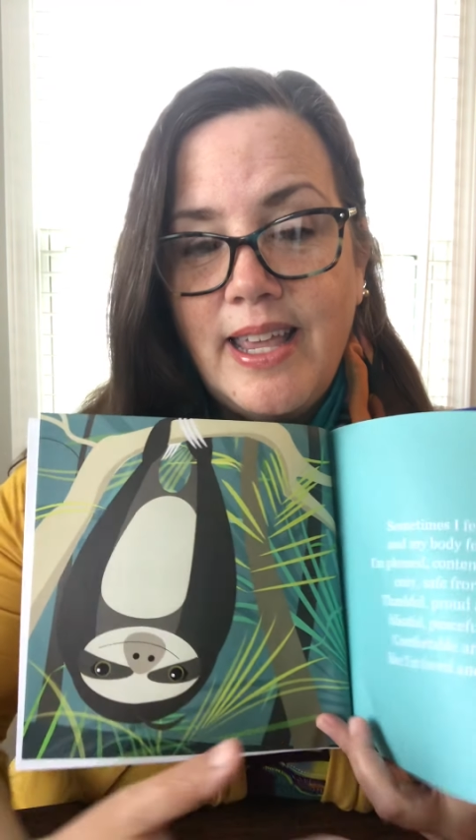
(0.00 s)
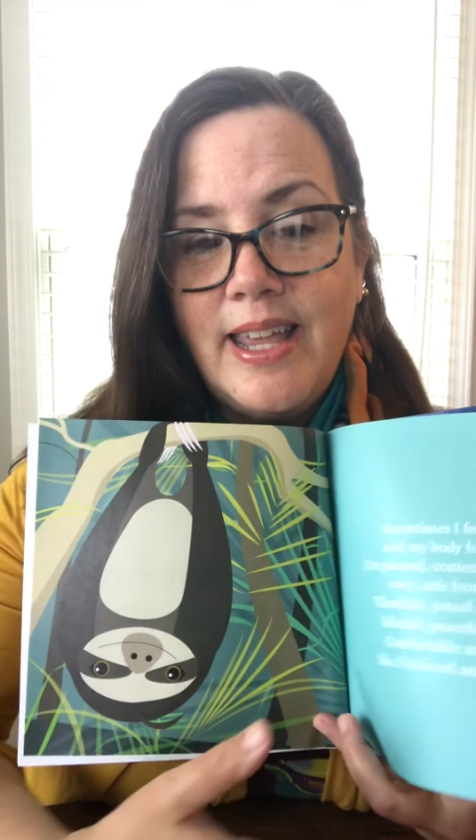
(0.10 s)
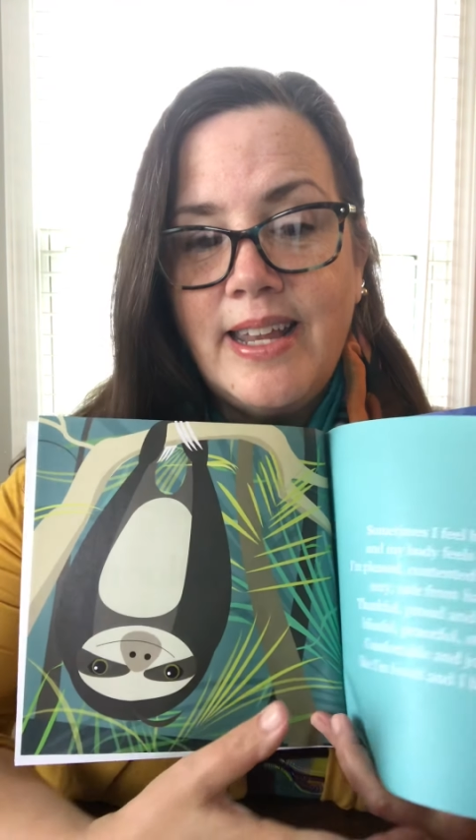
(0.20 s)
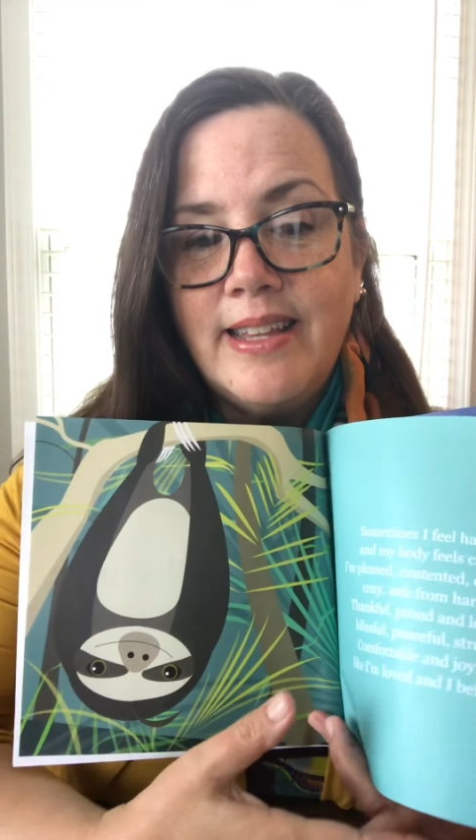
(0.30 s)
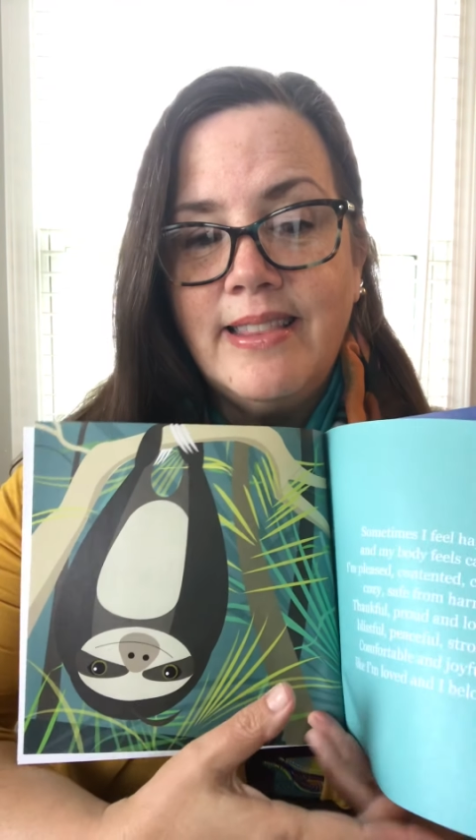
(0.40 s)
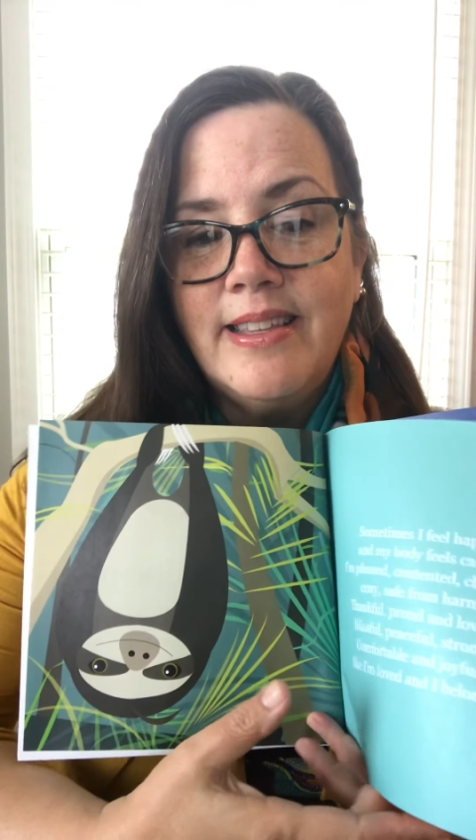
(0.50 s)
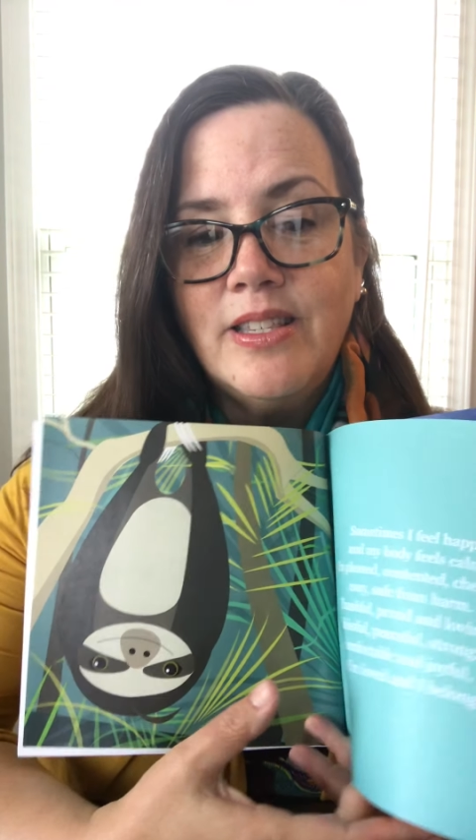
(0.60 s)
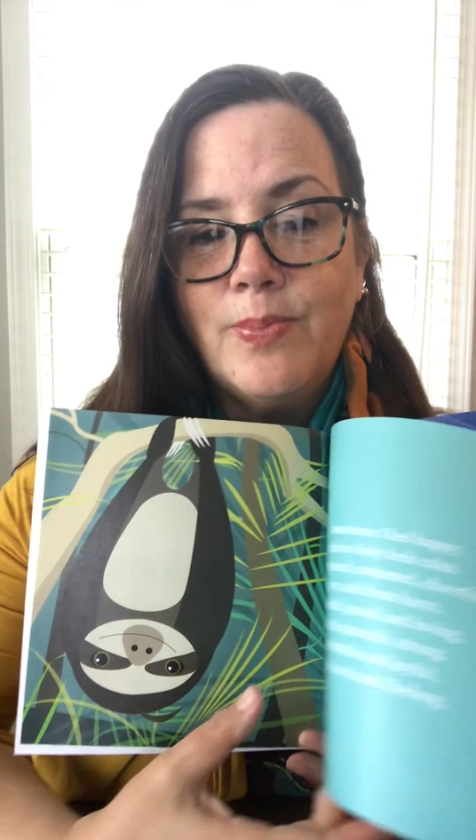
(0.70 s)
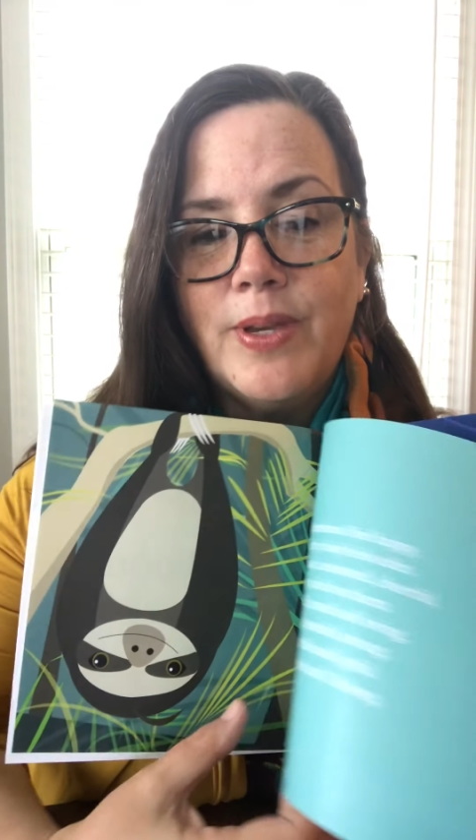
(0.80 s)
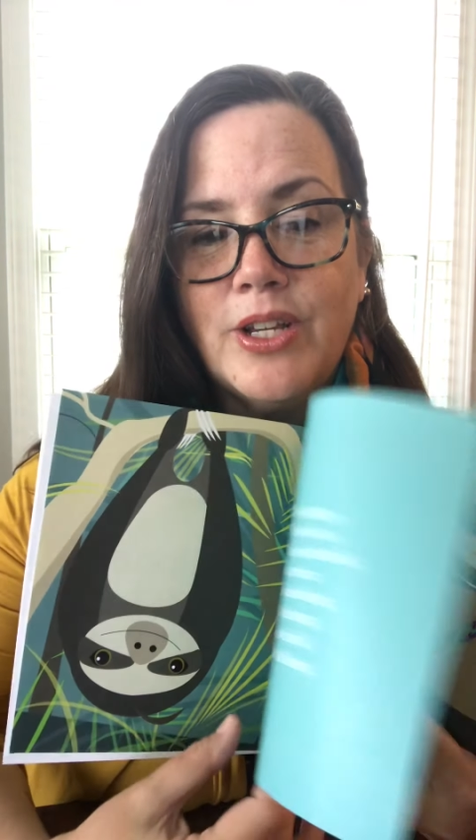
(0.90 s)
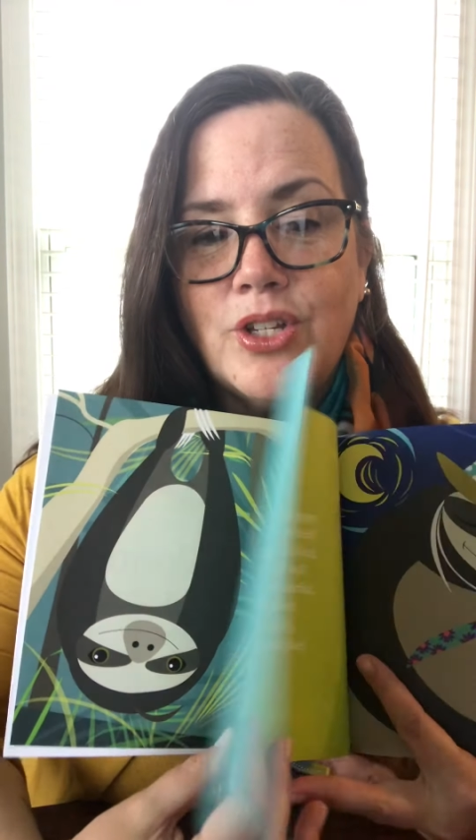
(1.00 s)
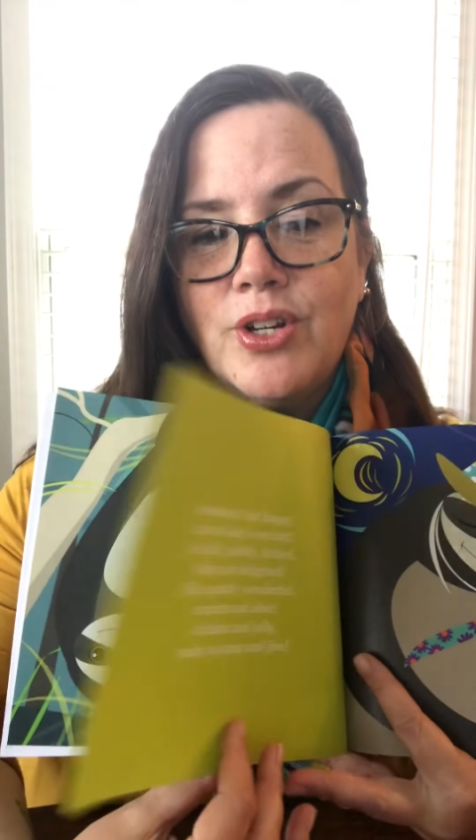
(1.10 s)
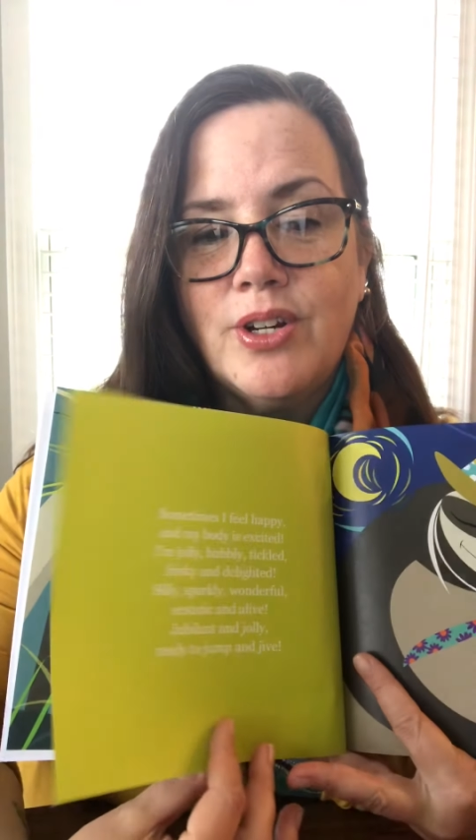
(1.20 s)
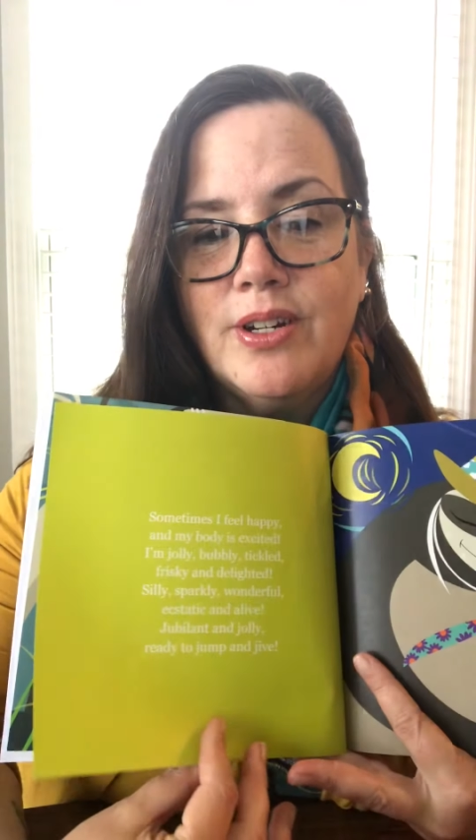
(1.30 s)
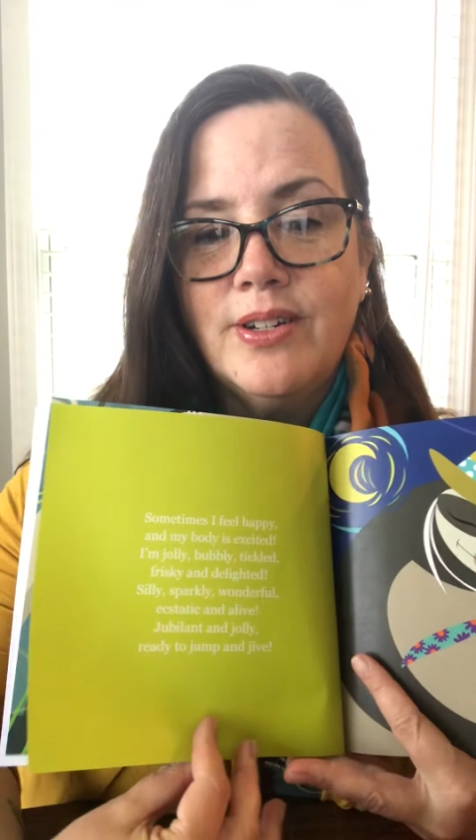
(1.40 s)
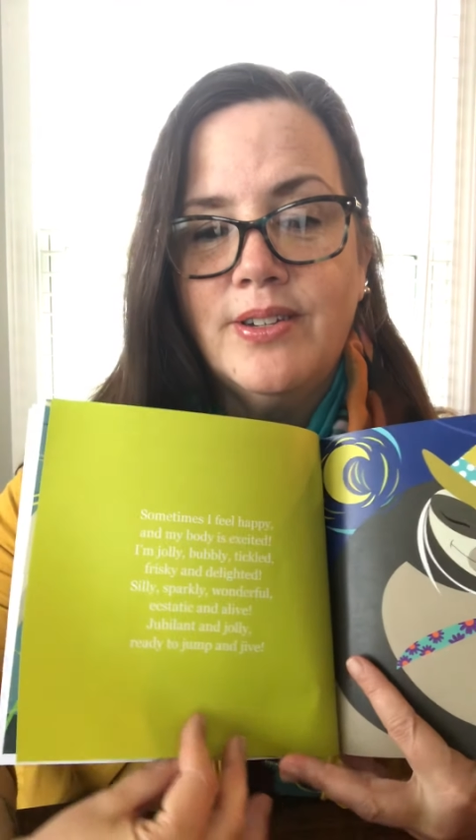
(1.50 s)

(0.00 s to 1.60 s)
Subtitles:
And in this picture,